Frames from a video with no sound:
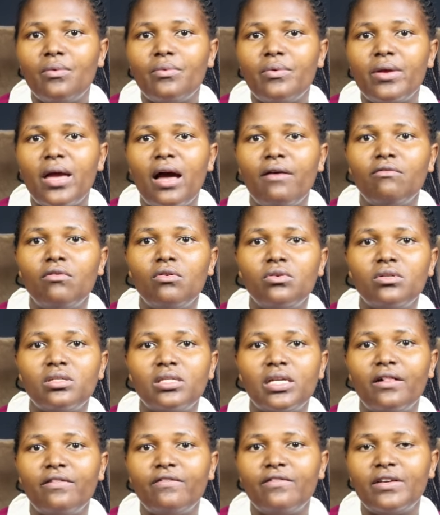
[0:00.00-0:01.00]
we have low
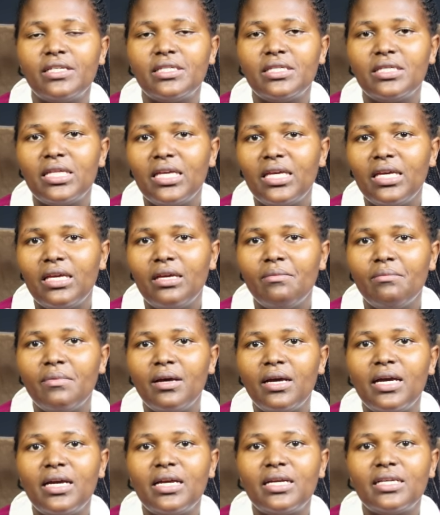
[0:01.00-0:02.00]
self-esteem,
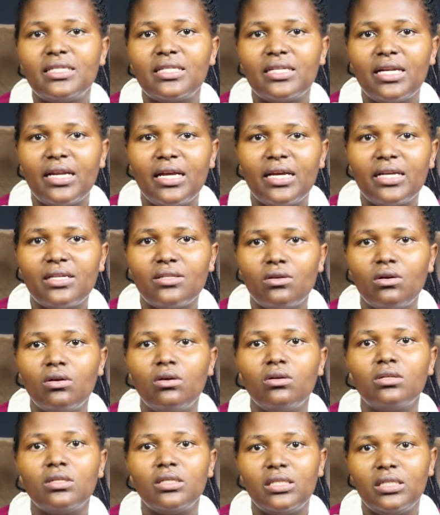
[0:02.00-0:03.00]
stress,
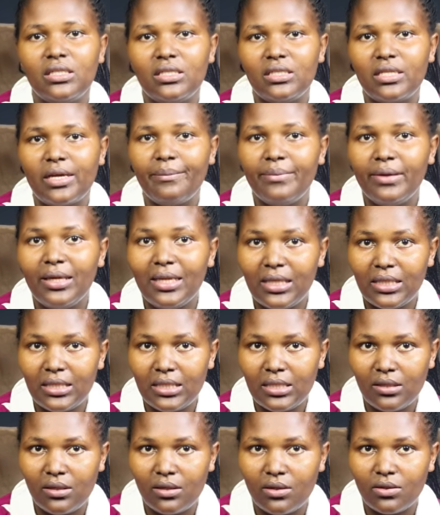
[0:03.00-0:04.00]
or
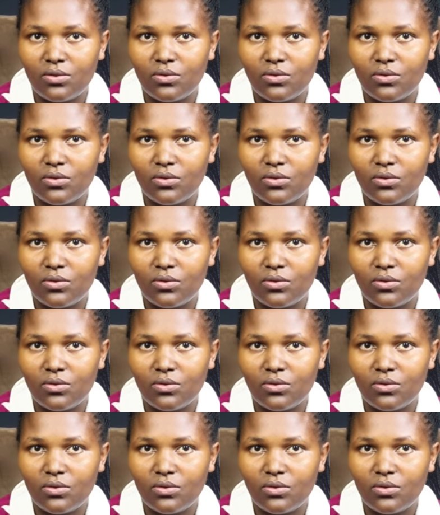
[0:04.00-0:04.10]
irritability.